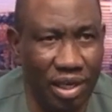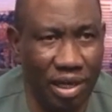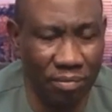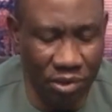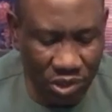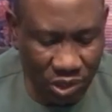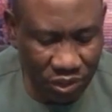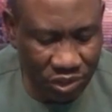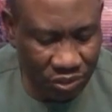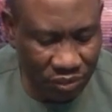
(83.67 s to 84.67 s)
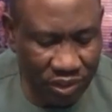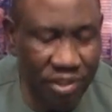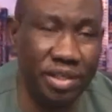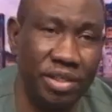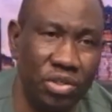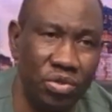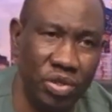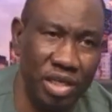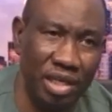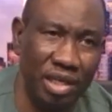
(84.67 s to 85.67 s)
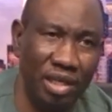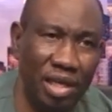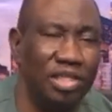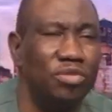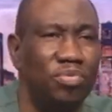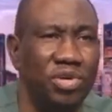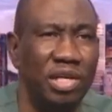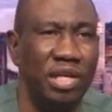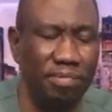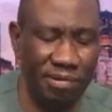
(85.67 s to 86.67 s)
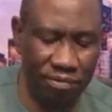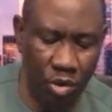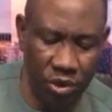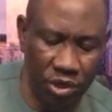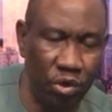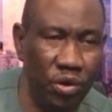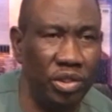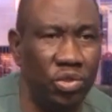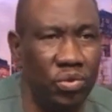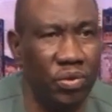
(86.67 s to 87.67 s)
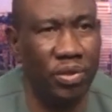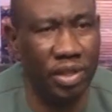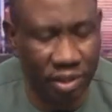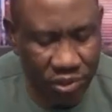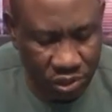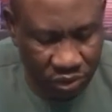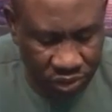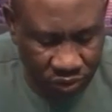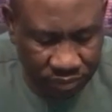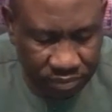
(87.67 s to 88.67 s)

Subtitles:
I'm going to continue the series today. Let's pray before we go into the discussion.